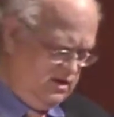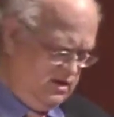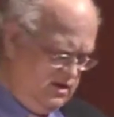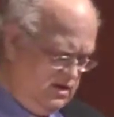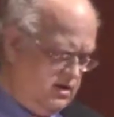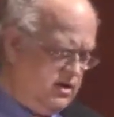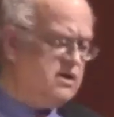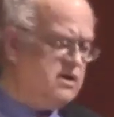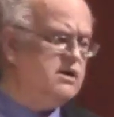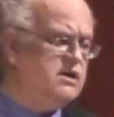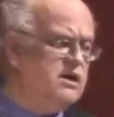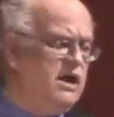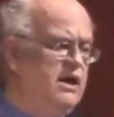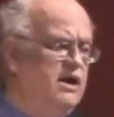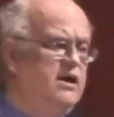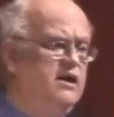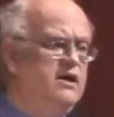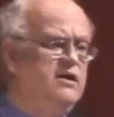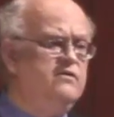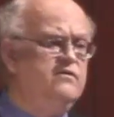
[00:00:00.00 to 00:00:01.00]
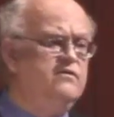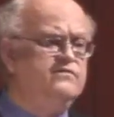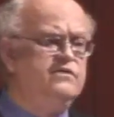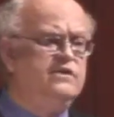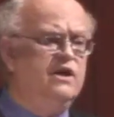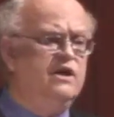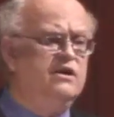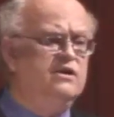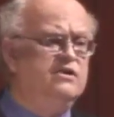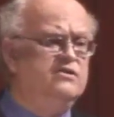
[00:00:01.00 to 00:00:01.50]
uh, have
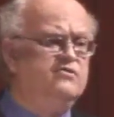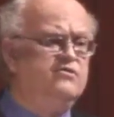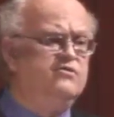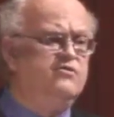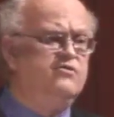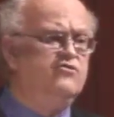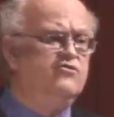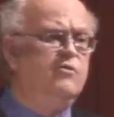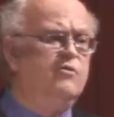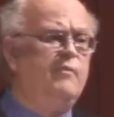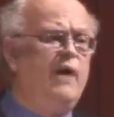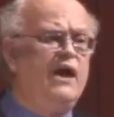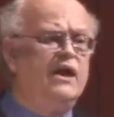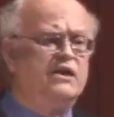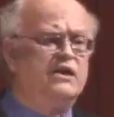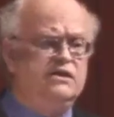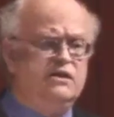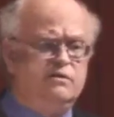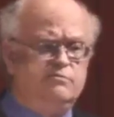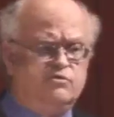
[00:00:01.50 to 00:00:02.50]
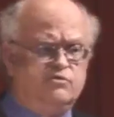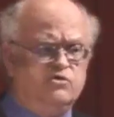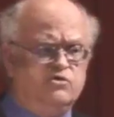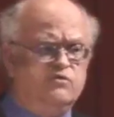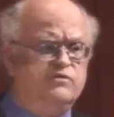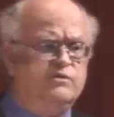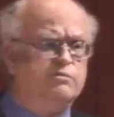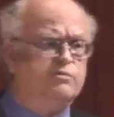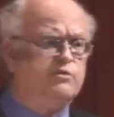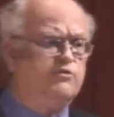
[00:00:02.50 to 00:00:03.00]
uh, dramatically
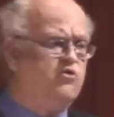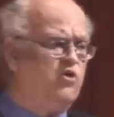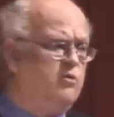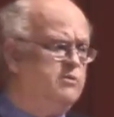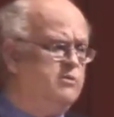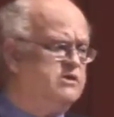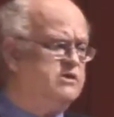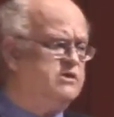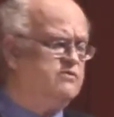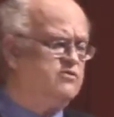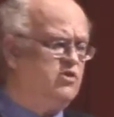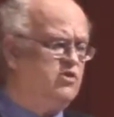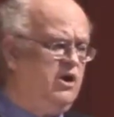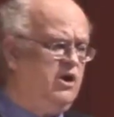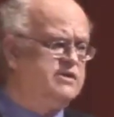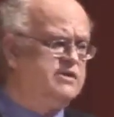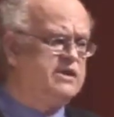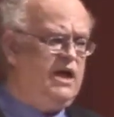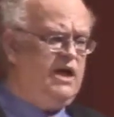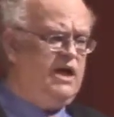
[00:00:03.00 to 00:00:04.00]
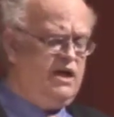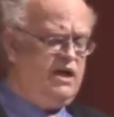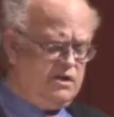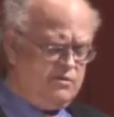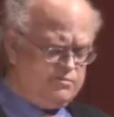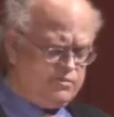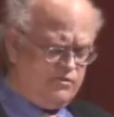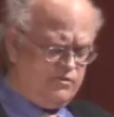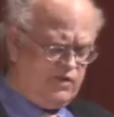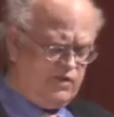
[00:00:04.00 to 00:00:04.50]
improved the performance of cost
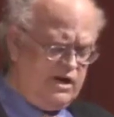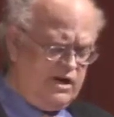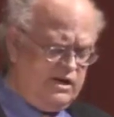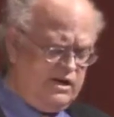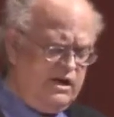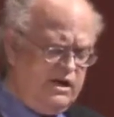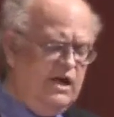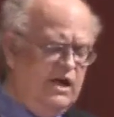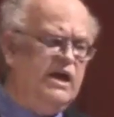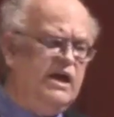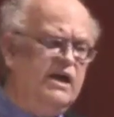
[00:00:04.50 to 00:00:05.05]
and provided